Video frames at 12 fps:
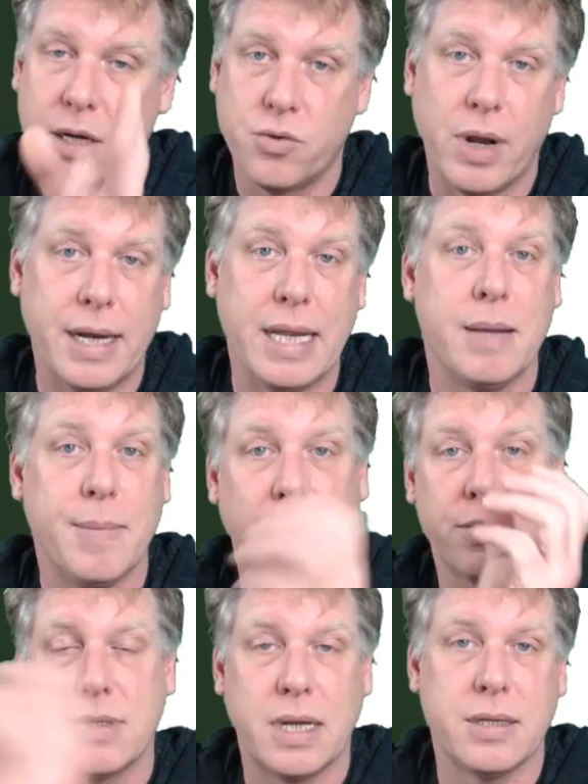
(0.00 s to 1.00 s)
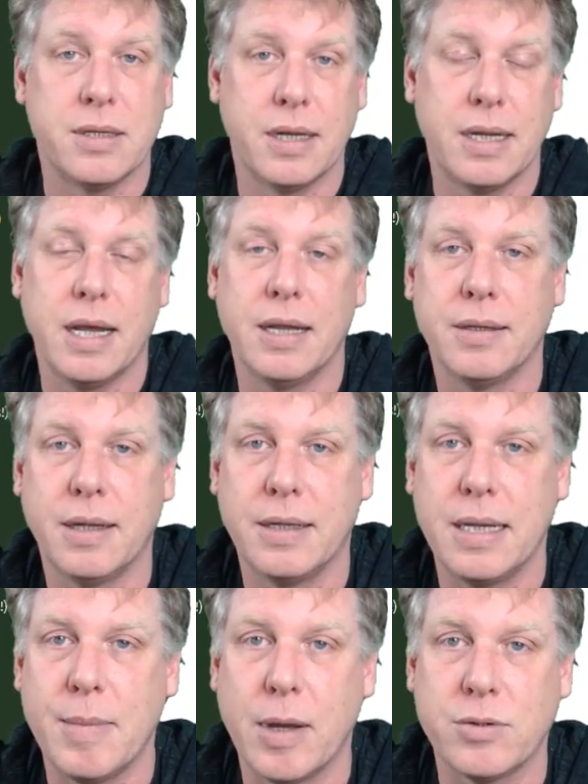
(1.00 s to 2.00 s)
create an email, send an
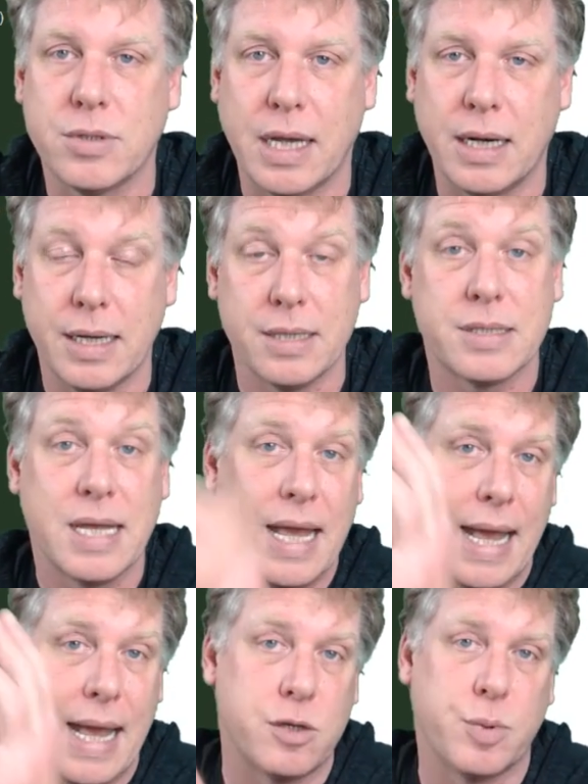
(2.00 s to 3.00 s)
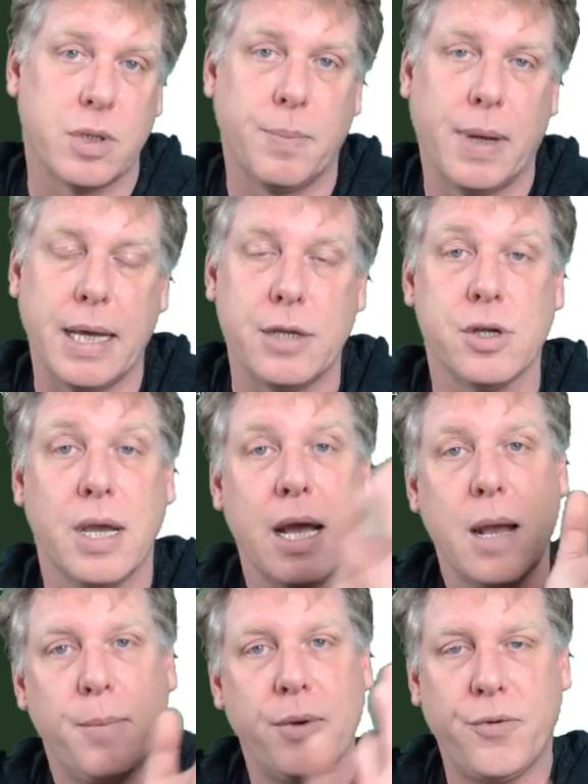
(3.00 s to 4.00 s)
email to that list as per the page.
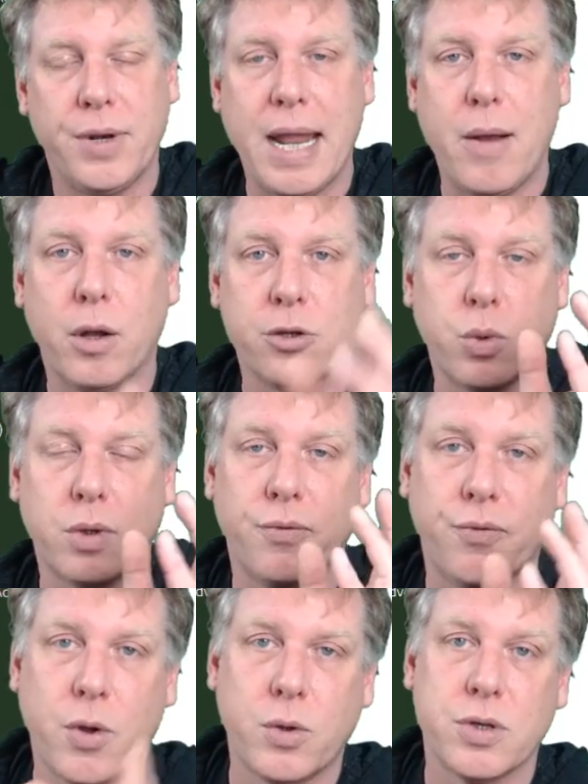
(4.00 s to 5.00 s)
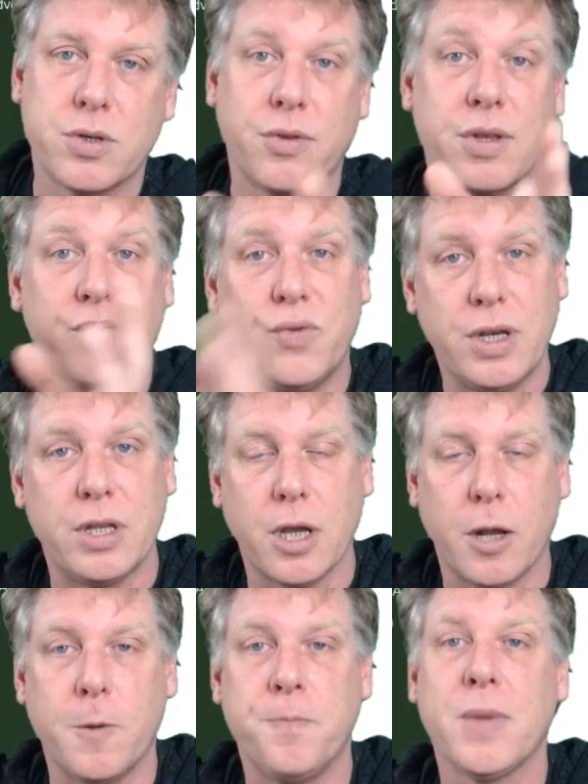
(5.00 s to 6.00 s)
But for now, I just want to focus on this
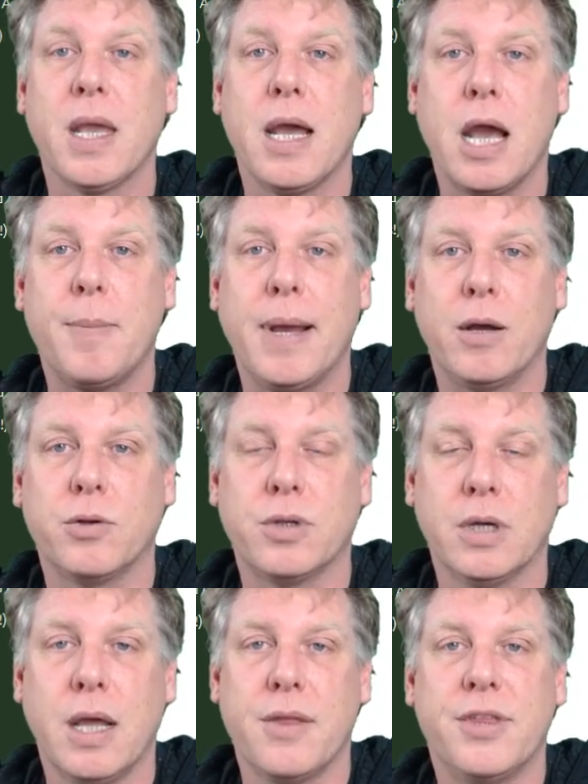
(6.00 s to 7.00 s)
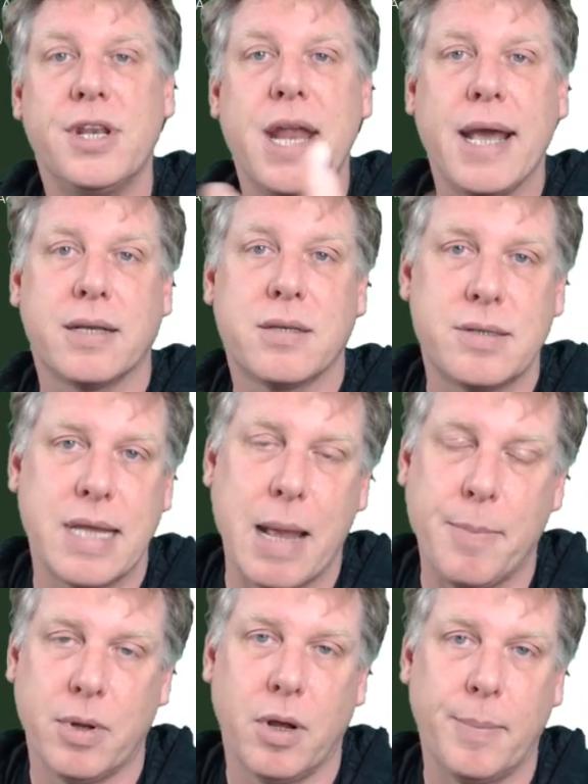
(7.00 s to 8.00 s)
video about the next
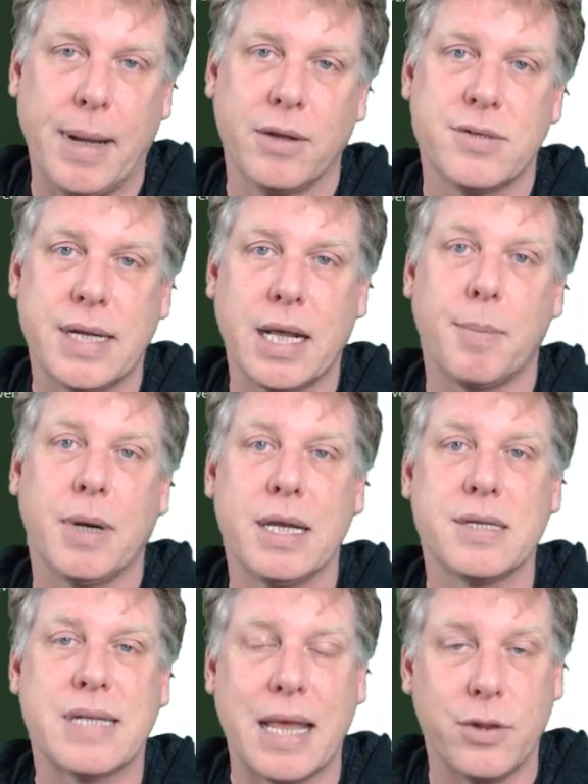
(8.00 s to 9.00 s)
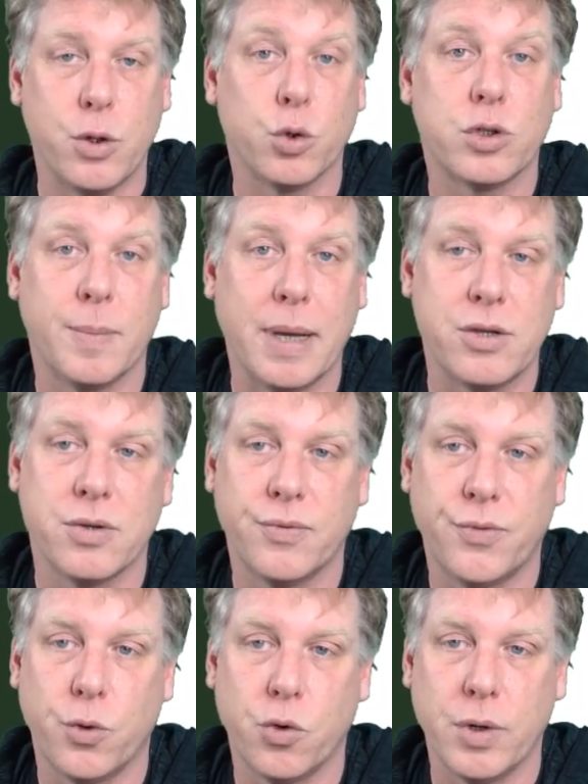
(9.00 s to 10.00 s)
step, about setting up a list and the automation
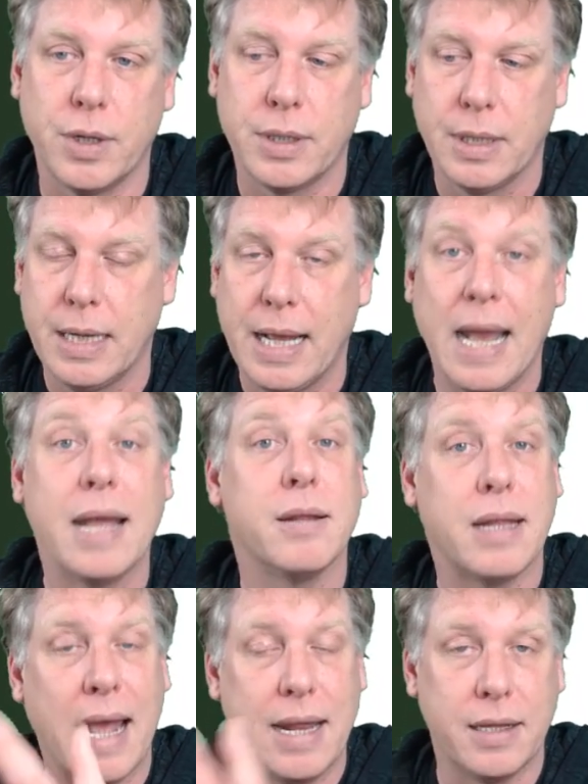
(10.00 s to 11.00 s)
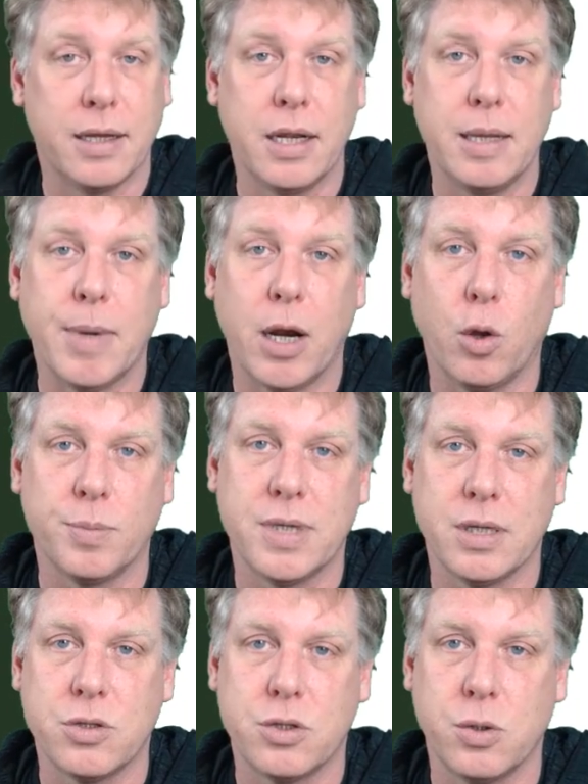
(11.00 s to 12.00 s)
for it, and adding an email
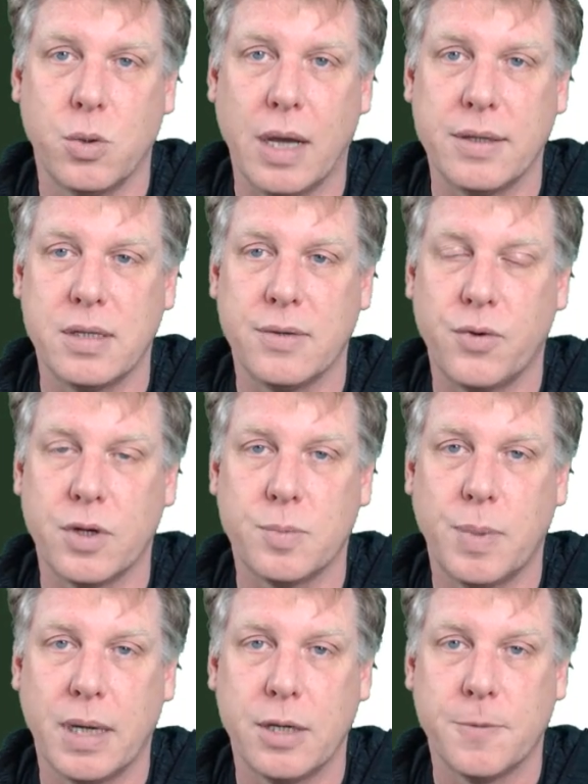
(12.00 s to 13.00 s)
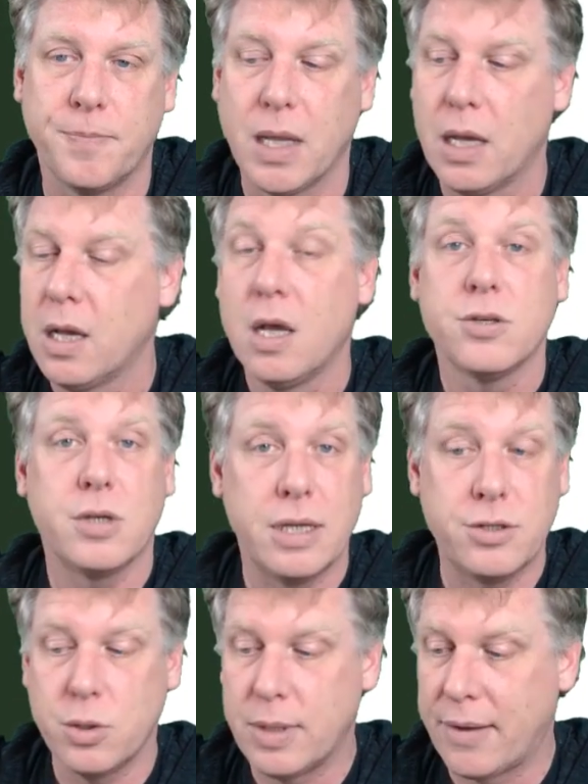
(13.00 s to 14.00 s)
opt-in to a T4S page. So
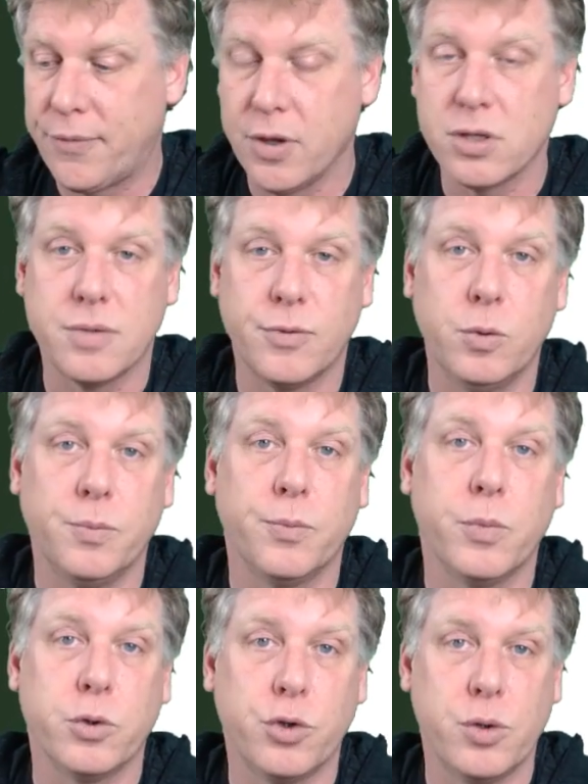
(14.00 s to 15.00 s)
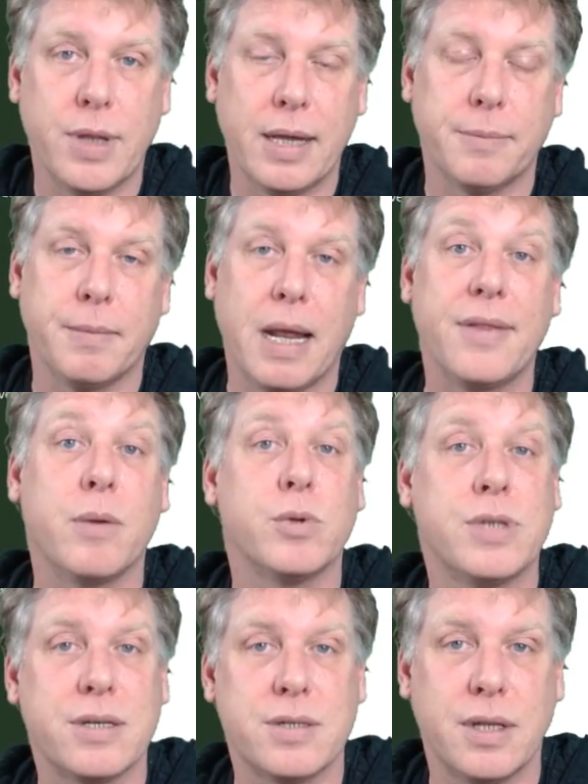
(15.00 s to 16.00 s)
let's do that first of all. We'll do that and then we'll
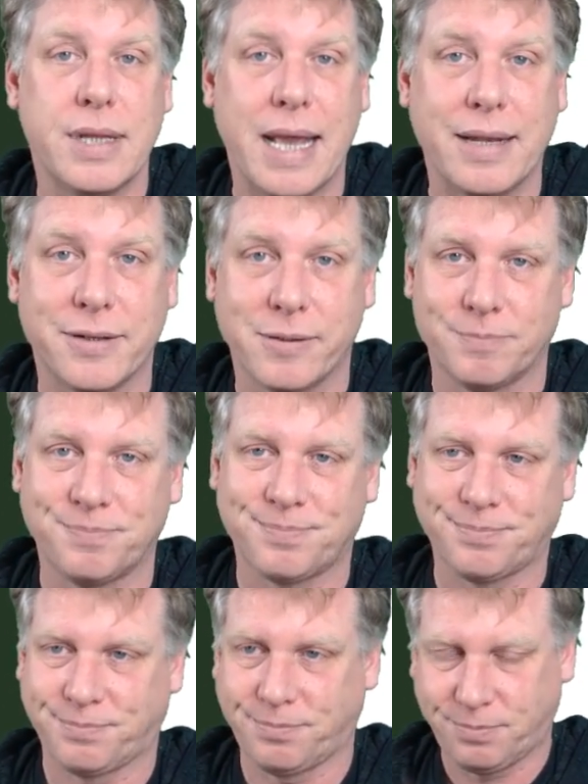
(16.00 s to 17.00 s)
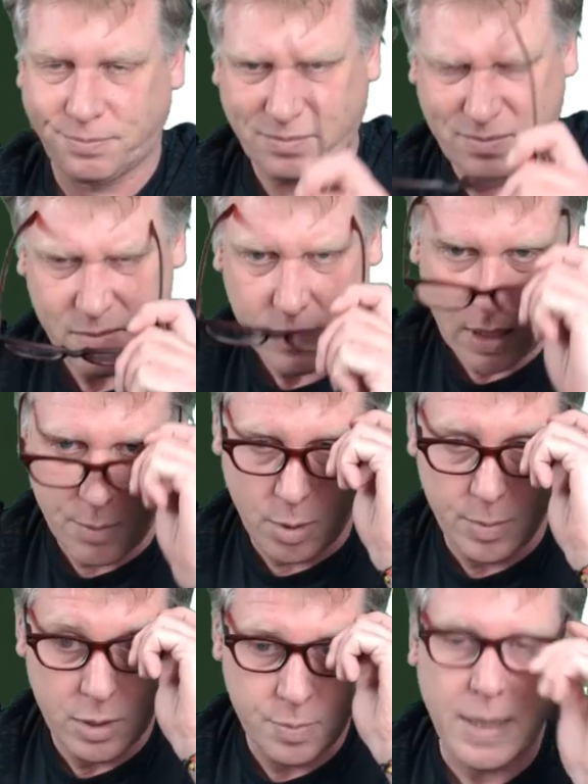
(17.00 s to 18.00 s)
test it at the end. Put
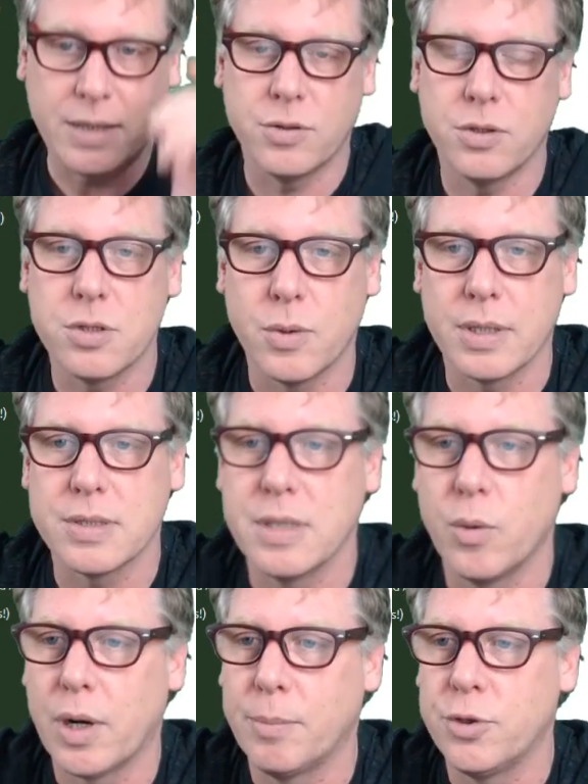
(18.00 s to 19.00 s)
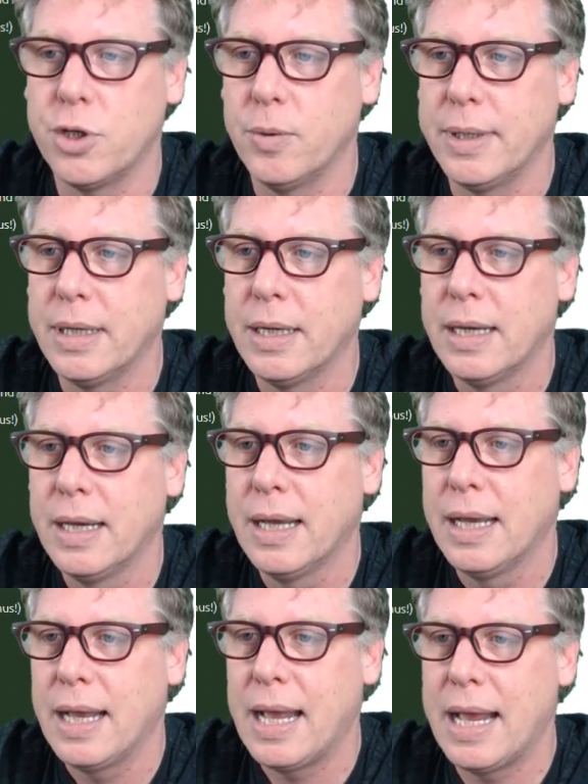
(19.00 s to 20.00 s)
my specs on so I can see what I'm doing,
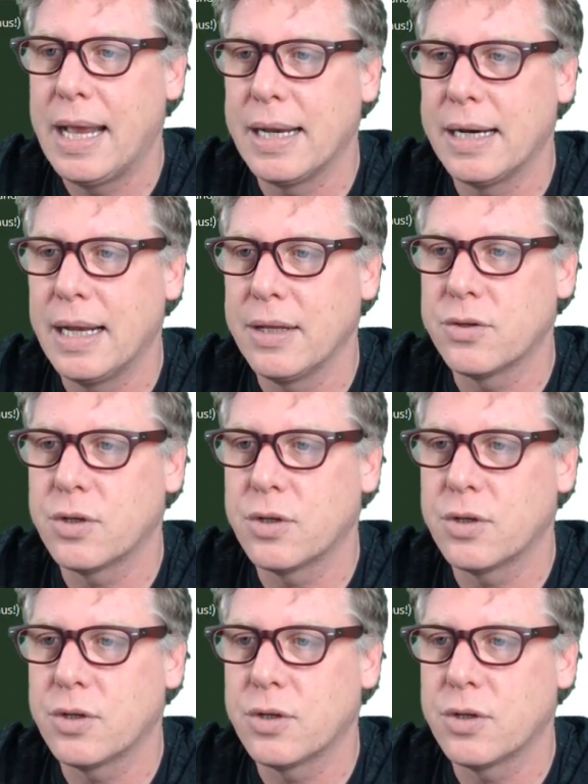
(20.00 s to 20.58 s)
and let's